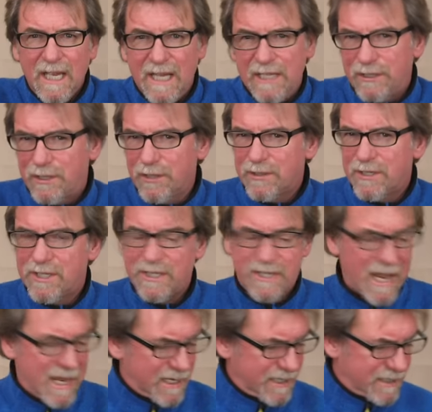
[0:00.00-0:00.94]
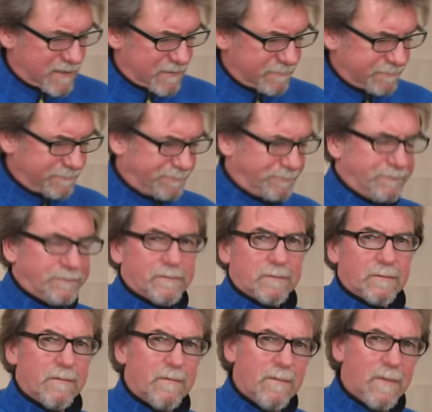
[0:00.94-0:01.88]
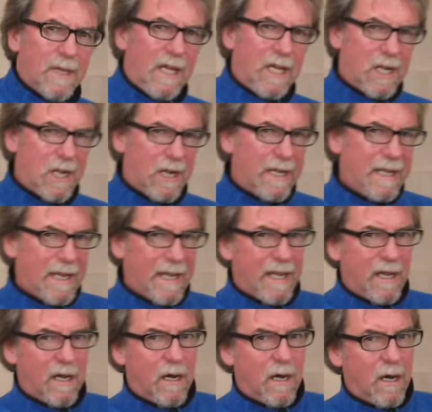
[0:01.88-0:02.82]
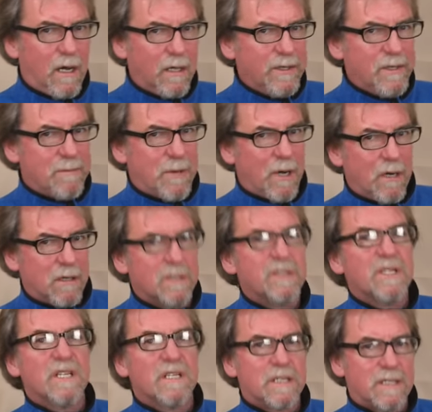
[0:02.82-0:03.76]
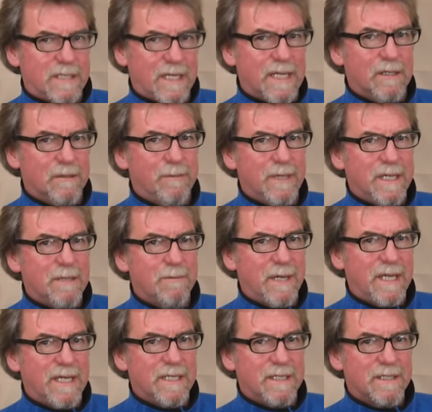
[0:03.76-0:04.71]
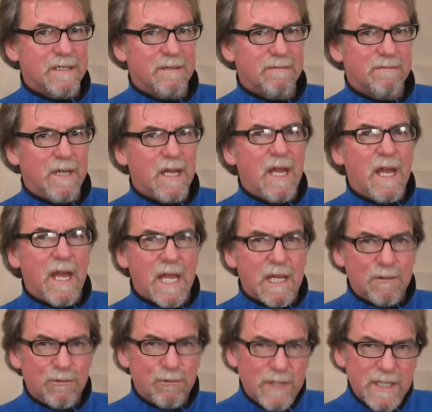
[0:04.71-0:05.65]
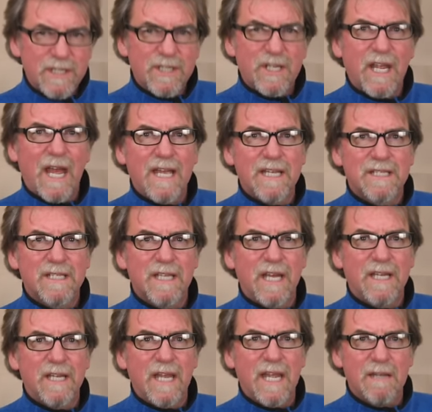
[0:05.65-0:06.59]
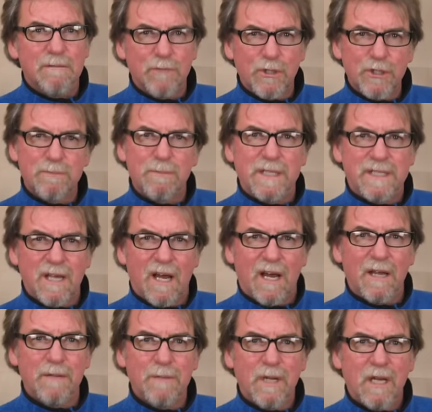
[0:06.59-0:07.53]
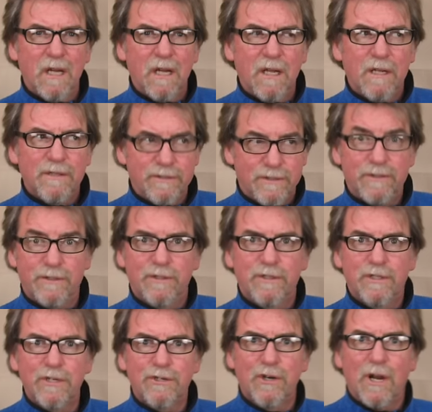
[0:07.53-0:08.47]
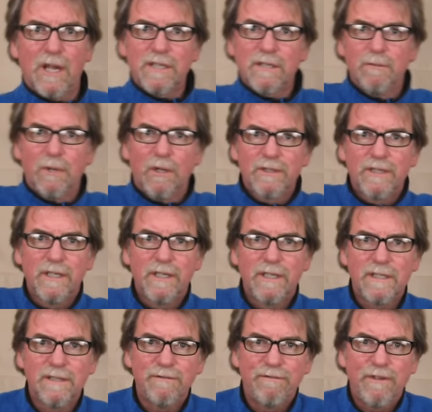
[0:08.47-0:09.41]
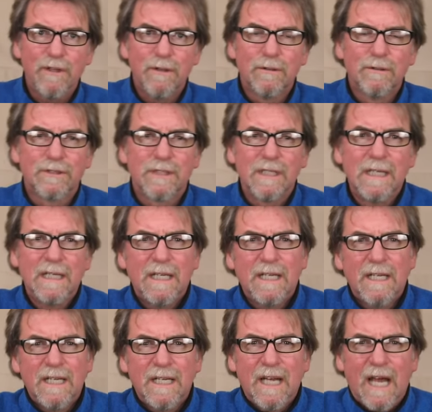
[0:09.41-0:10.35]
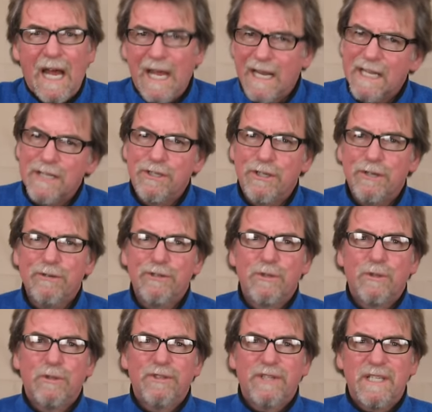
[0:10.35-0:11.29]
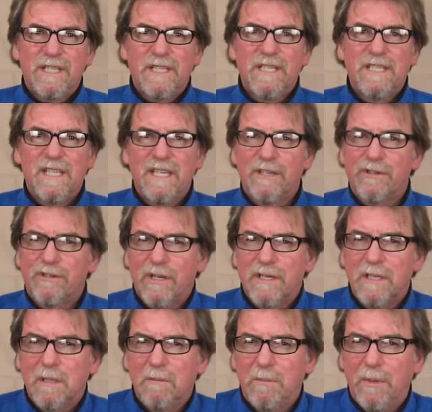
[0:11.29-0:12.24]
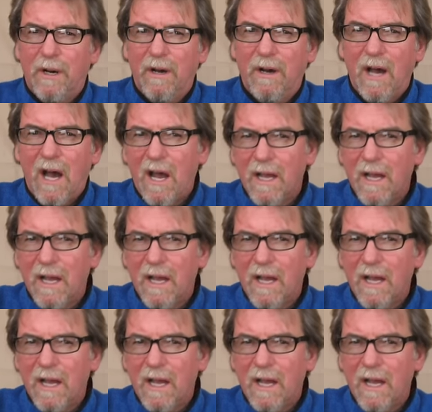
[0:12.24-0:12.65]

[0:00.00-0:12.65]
It does state clearly on the box, steel B Bs, in which case then it must be time to try some alternative fuels. As usual, this is the interesting part.